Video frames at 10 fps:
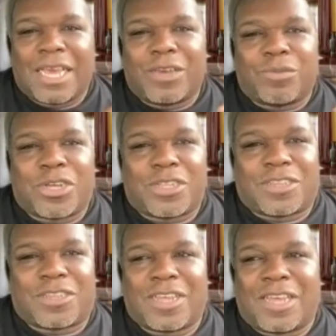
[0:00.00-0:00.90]
it
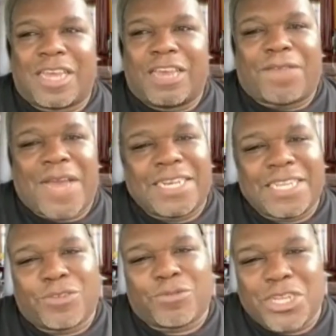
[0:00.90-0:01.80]
was if I
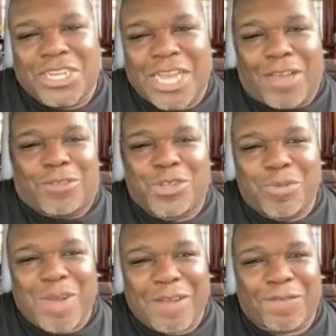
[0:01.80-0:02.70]
did reach out
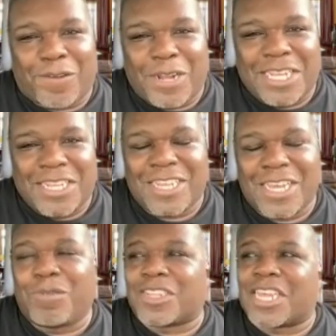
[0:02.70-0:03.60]
to my friends,
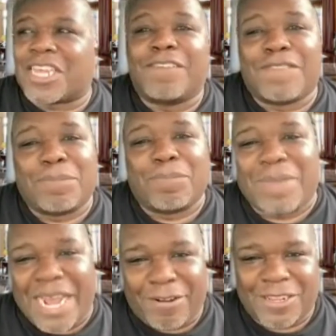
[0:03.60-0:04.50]
it was kind of
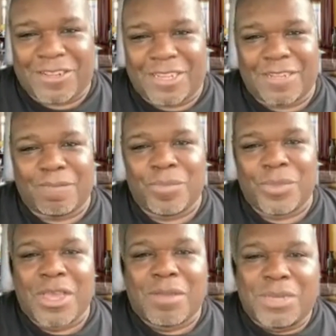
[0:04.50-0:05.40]
embarrassing
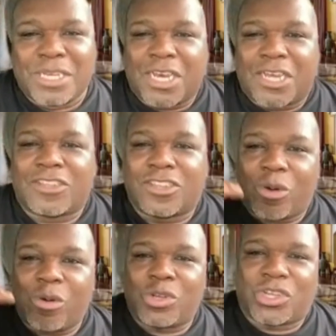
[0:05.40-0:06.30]
because
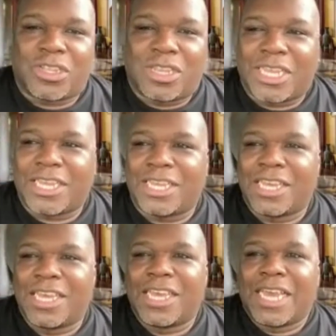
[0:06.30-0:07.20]
socially,
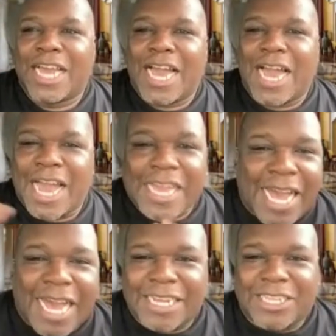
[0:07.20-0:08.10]
I
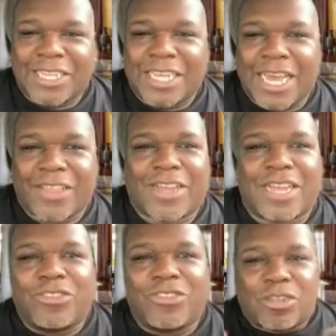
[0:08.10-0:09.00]
got it together.
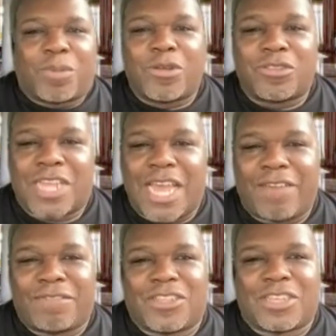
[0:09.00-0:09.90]
You supposed to
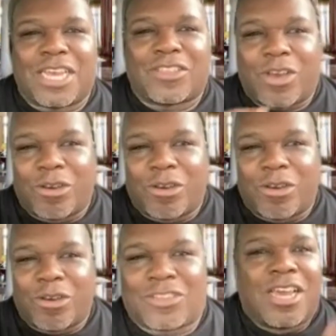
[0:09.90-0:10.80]
have it together.
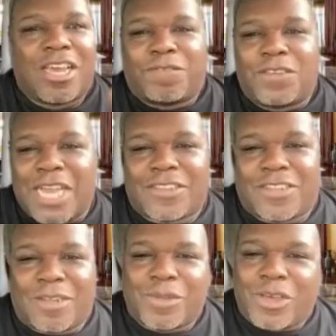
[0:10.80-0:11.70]
Otis, if
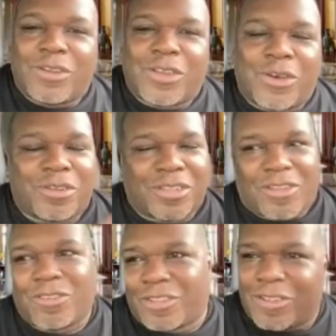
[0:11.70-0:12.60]
you got something, go to
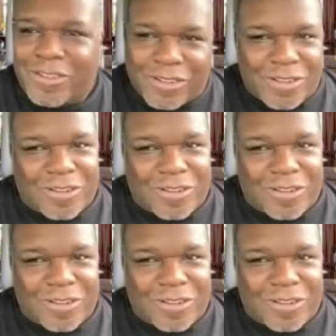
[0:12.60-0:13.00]
Otis. Otis